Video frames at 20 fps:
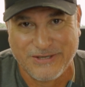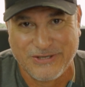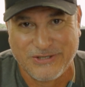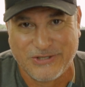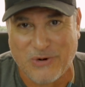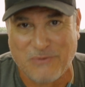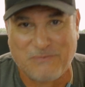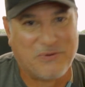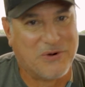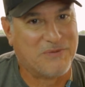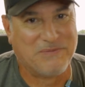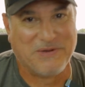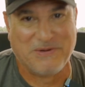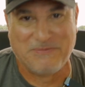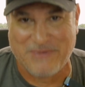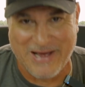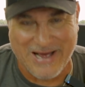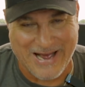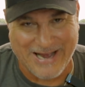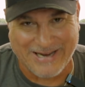Don't put me
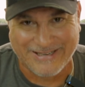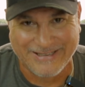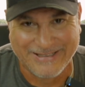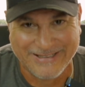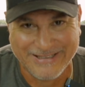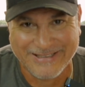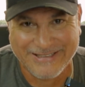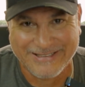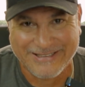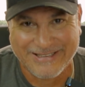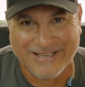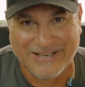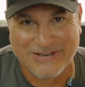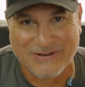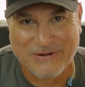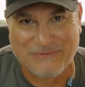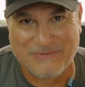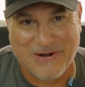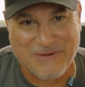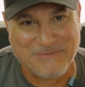back.
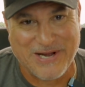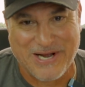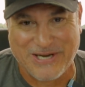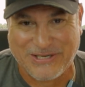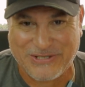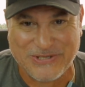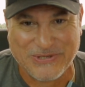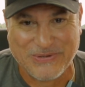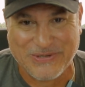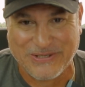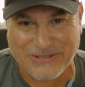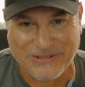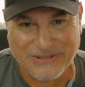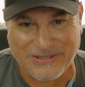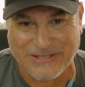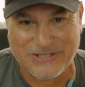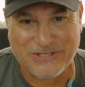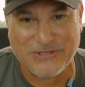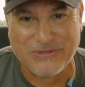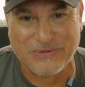If I'm not doing
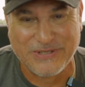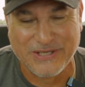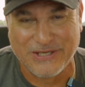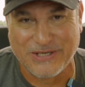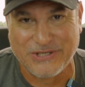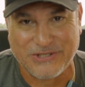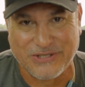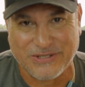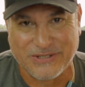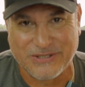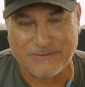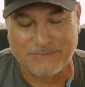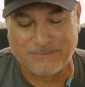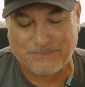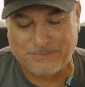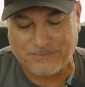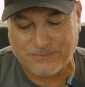its due diligence.